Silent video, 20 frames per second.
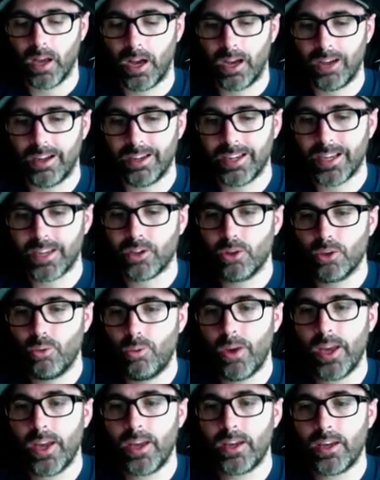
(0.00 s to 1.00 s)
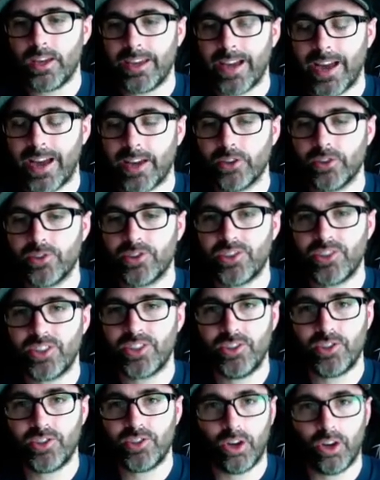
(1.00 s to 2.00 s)
I like the way Canon
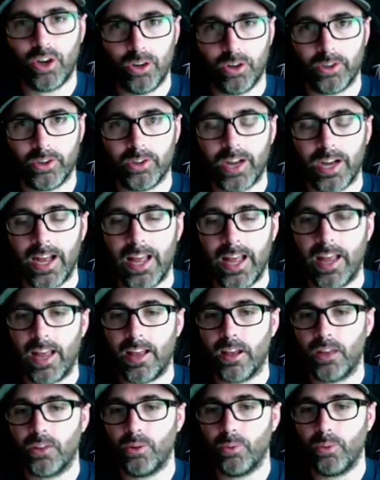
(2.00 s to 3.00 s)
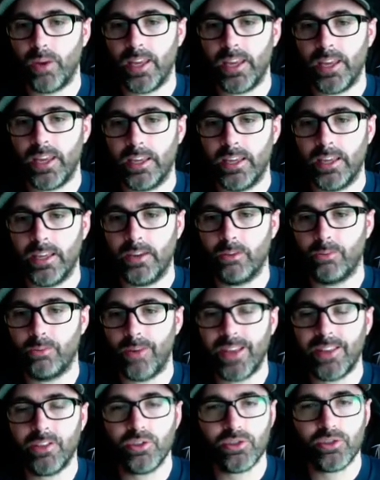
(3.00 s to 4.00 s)
sees color, the way it
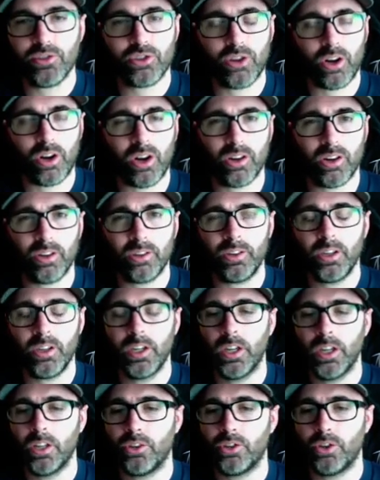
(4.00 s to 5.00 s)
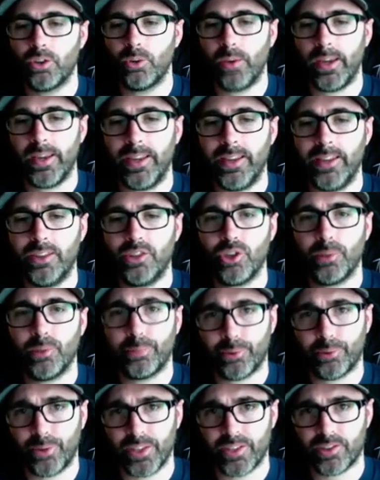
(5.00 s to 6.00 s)
renders color, the way it
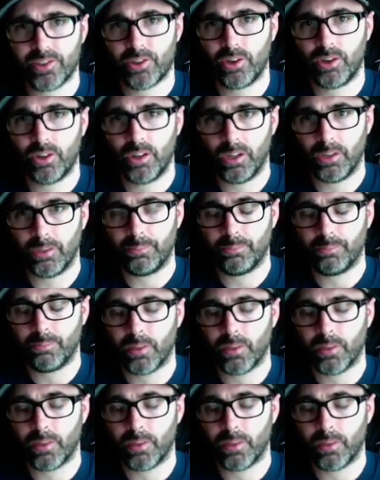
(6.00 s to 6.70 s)
interprets color.